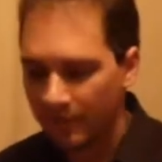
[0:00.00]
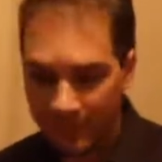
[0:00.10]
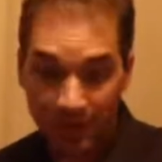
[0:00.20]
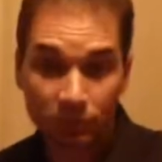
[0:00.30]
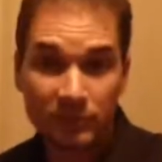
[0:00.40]

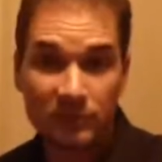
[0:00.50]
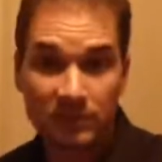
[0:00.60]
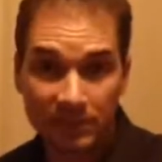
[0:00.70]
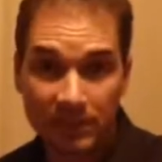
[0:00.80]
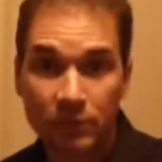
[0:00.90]
That was
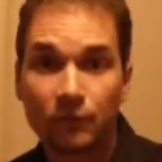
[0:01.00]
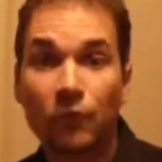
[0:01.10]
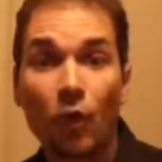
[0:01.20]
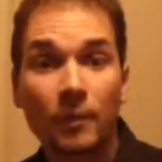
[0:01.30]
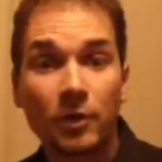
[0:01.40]
the
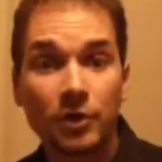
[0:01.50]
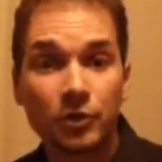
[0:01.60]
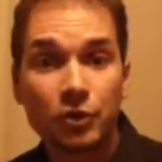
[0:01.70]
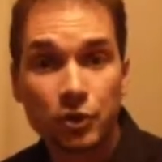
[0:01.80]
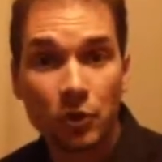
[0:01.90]
former
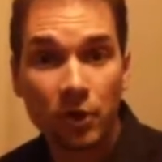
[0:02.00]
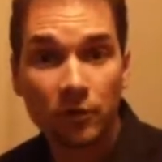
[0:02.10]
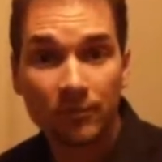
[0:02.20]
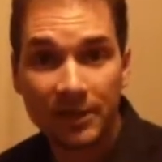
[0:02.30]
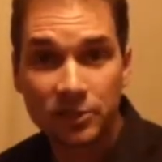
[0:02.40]
New York
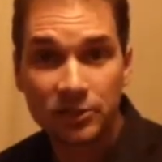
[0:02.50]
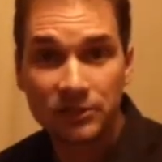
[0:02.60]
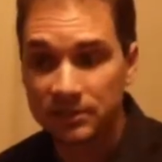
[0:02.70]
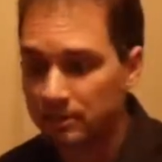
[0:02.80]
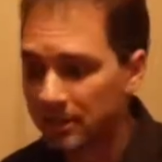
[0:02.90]

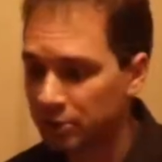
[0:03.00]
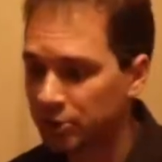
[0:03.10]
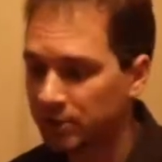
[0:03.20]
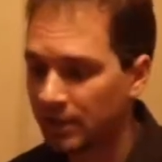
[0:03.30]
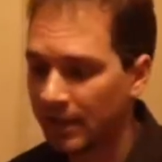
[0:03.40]
Rangers
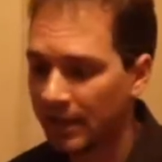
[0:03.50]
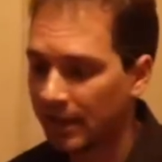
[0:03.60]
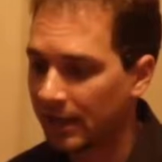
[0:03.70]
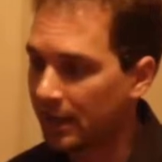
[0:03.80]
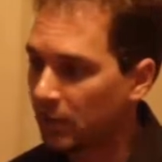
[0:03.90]
selection,
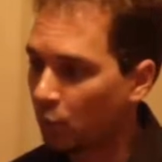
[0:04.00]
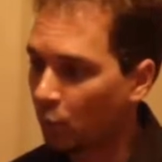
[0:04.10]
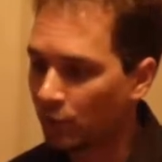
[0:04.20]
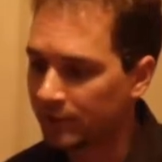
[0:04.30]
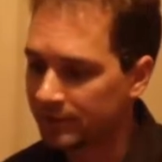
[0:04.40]

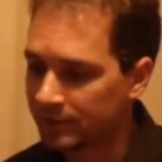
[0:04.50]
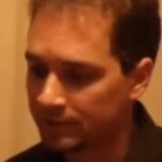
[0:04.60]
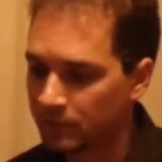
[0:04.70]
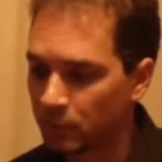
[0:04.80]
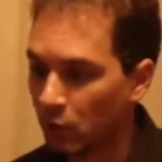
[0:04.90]
and will
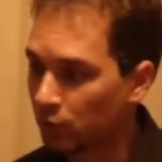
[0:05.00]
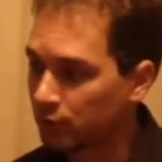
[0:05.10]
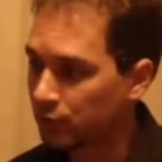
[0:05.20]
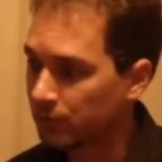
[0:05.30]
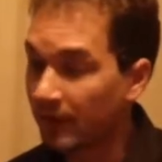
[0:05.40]
it go
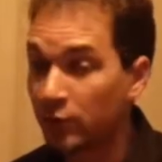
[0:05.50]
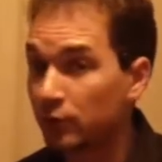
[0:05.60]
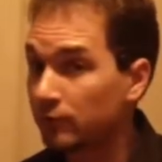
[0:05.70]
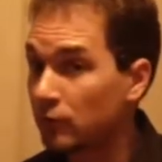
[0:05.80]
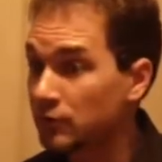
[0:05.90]
to
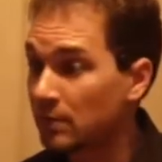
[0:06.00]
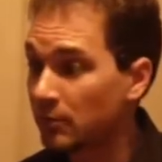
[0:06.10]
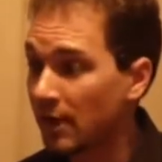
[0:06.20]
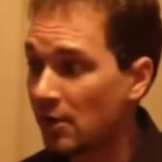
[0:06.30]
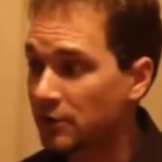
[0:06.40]
Vancouver or
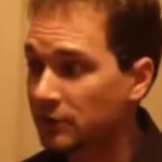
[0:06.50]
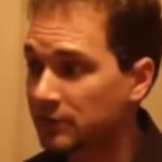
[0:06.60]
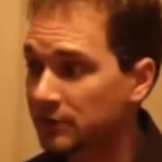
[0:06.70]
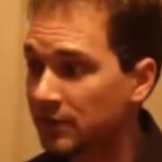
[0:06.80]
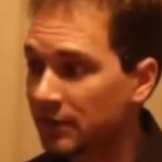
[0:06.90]
someone
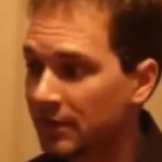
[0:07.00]
else?